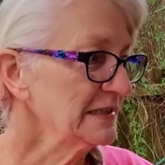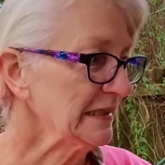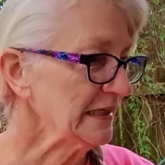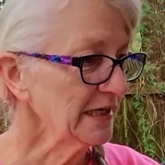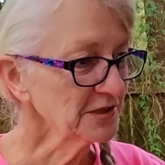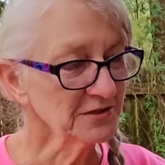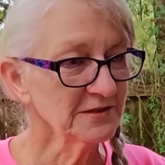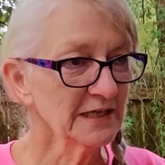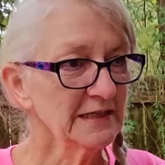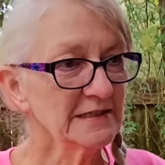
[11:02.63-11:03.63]
I
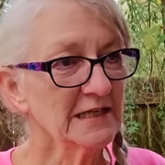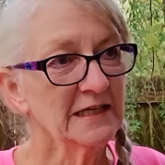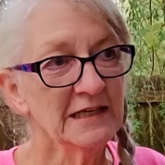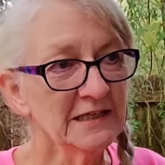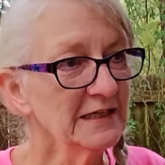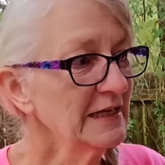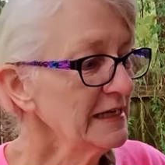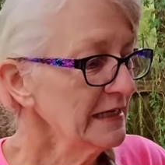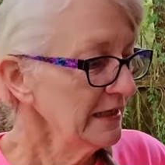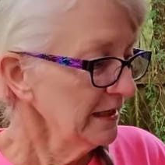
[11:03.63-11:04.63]
exercise. I eat
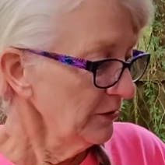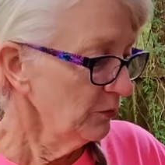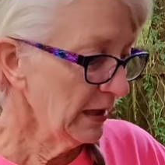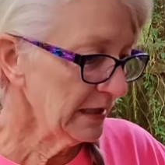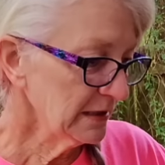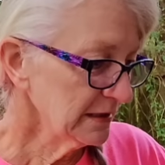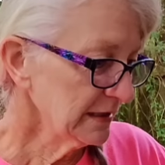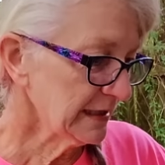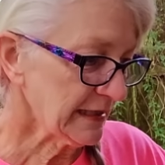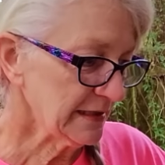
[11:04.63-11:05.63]
well,
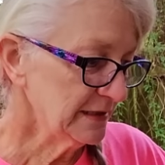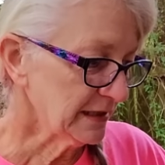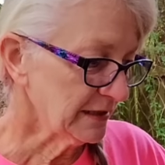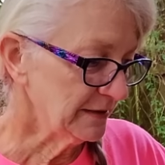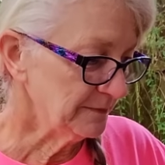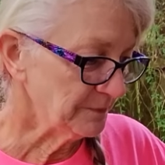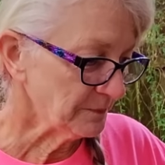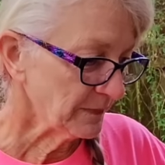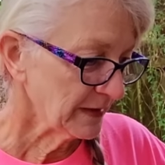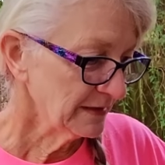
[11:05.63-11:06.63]
and
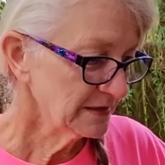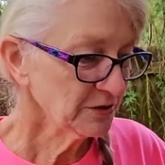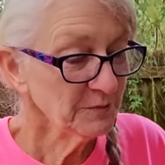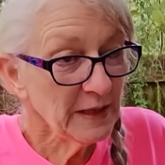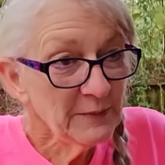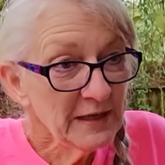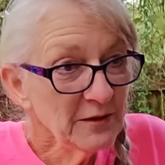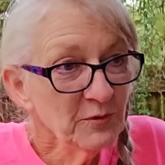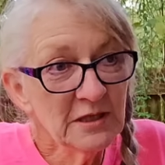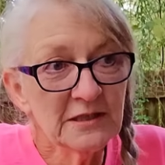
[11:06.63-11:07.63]
so maybe I
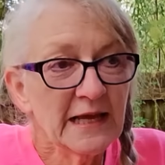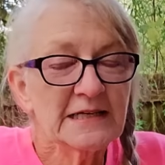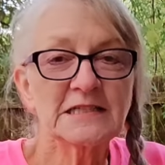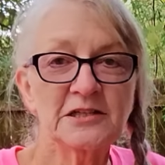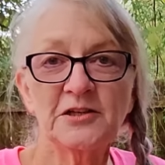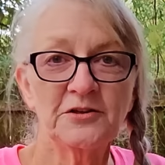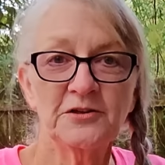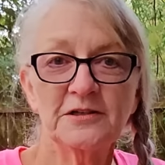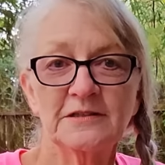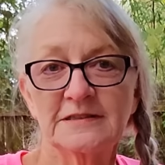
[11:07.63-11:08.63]
will last
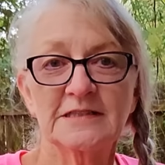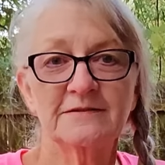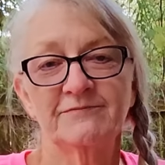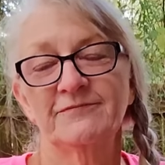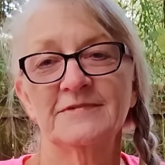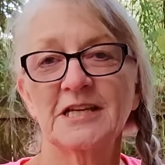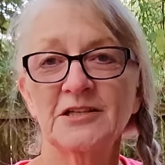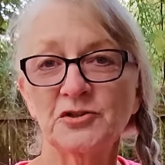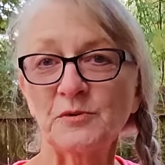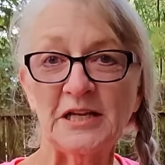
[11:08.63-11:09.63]
another
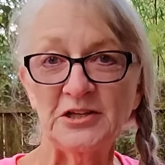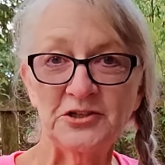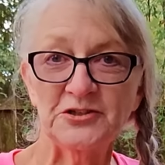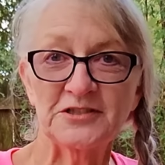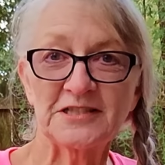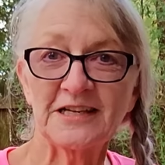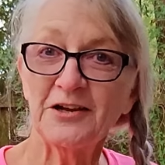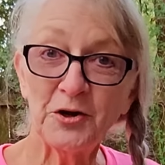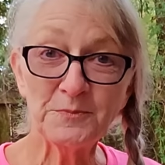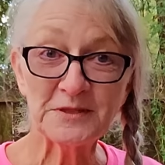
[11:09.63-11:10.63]
10, 20 years. I
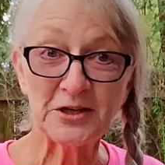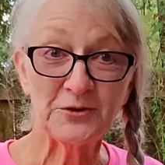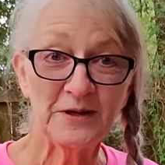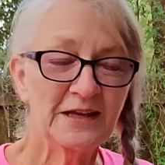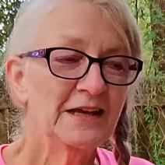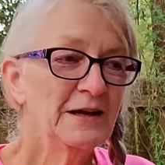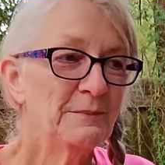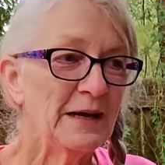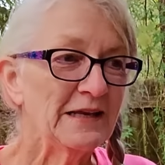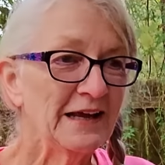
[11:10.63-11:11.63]
hope so.
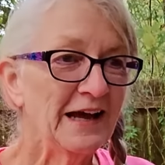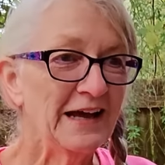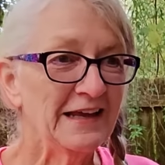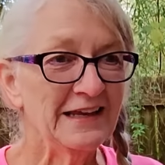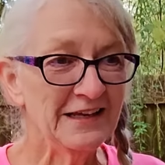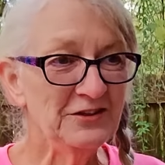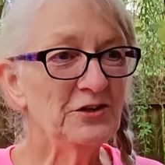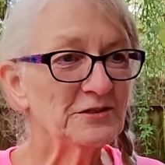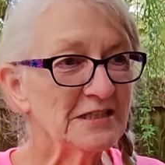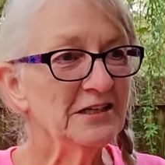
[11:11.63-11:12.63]
But in
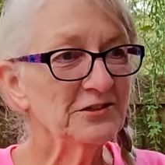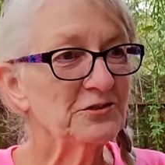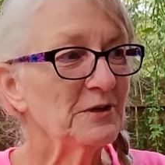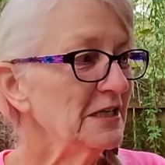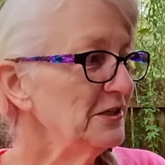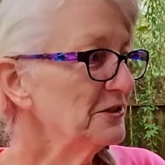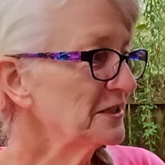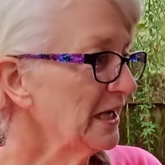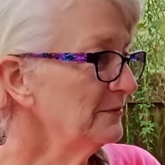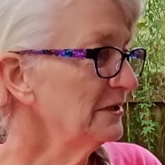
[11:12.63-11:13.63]
those 10 or 20 years,
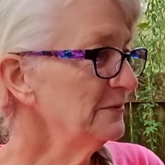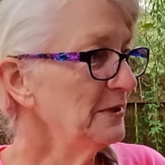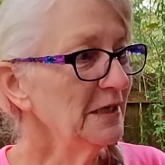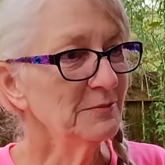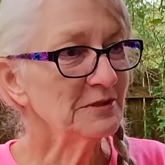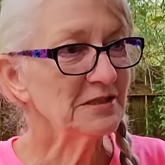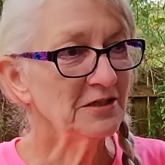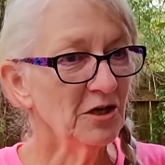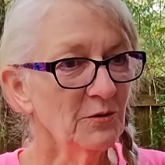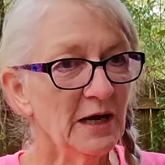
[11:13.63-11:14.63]
I'm going to be able to
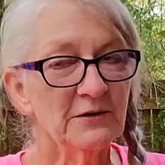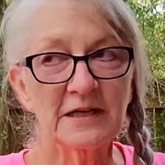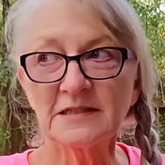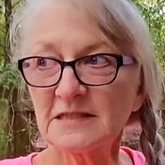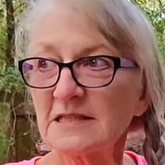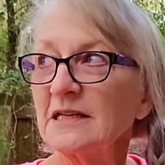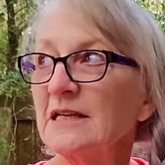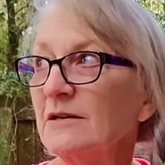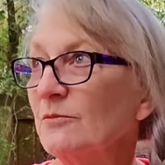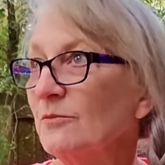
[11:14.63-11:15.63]
go out and
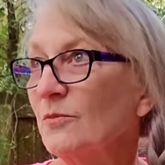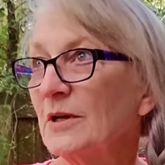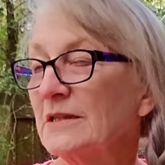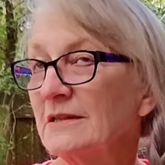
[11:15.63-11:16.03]
see what